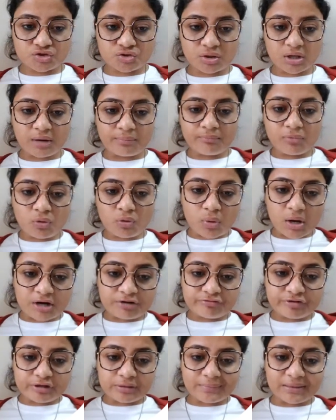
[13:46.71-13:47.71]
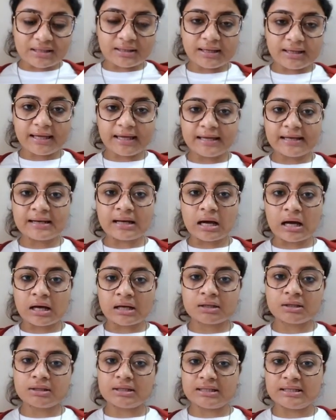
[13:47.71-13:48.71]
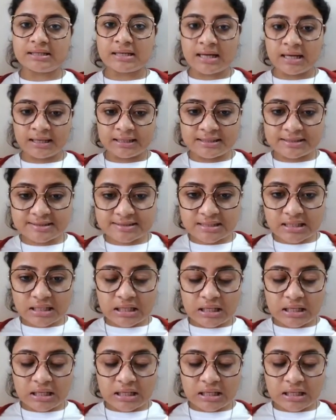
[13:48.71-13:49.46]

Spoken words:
So number one will be the NRTIs,